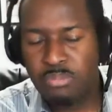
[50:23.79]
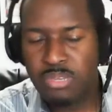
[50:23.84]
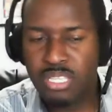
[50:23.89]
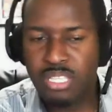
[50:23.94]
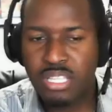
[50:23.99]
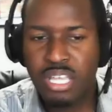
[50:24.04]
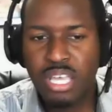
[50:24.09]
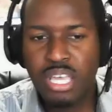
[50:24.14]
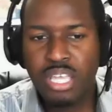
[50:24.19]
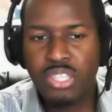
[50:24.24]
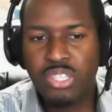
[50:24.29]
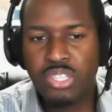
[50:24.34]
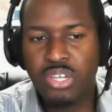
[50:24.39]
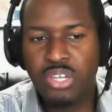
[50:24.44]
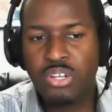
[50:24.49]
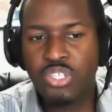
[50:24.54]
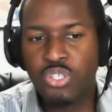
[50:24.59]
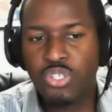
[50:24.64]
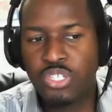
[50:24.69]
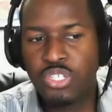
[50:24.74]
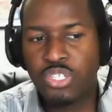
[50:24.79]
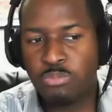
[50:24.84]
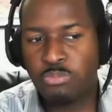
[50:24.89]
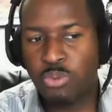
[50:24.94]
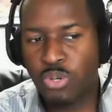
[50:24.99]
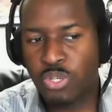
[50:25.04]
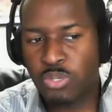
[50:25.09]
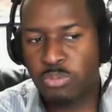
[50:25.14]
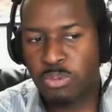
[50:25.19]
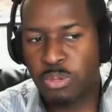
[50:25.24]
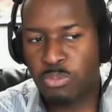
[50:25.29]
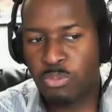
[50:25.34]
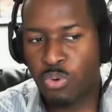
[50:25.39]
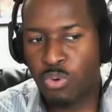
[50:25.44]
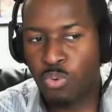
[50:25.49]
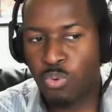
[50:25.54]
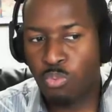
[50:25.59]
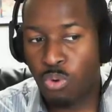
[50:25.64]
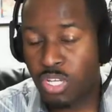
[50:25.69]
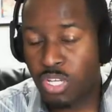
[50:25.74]
I mean, the honest truth is most people
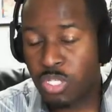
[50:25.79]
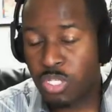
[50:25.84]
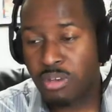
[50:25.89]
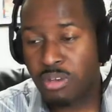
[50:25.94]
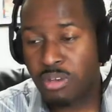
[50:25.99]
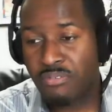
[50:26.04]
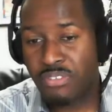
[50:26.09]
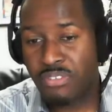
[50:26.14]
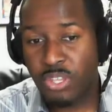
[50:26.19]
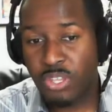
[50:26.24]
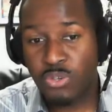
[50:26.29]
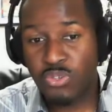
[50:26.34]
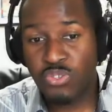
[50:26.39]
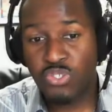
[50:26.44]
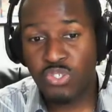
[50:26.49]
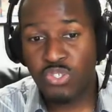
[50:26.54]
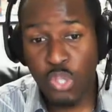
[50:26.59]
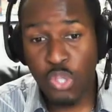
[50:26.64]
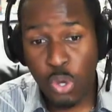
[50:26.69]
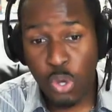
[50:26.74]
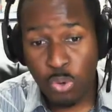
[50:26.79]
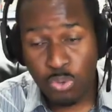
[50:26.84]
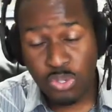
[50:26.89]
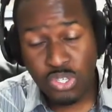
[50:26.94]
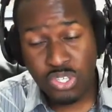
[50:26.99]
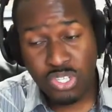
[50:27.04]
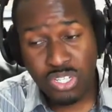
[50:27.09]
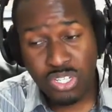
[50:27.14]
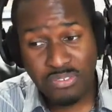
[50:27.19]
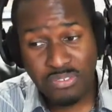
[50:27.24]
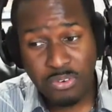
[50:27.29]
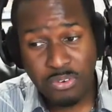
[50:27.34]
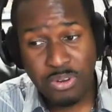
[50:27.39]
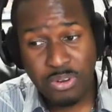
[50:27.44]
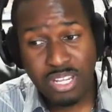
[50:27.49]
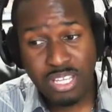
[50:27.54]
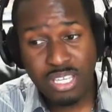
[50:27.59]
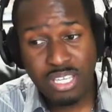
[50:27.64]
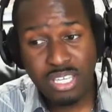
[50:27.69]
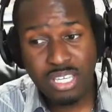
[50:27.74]
who watch my videos know the stuff
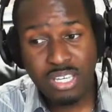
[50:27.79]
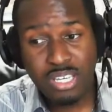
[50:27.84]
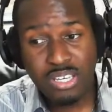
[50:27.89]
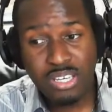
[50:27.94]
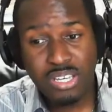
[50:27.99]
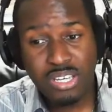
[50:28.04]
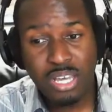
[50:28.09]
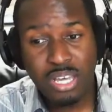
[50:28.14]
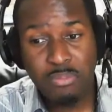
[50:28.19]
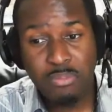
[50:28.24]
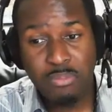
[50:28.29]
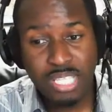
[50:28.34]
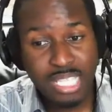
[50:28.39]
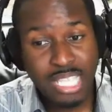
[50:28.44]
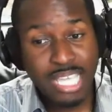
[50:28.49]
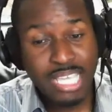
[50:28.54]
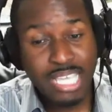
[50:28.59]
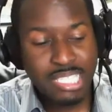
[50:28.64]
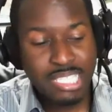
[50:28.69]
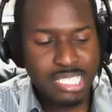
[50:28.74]
already. I mean, they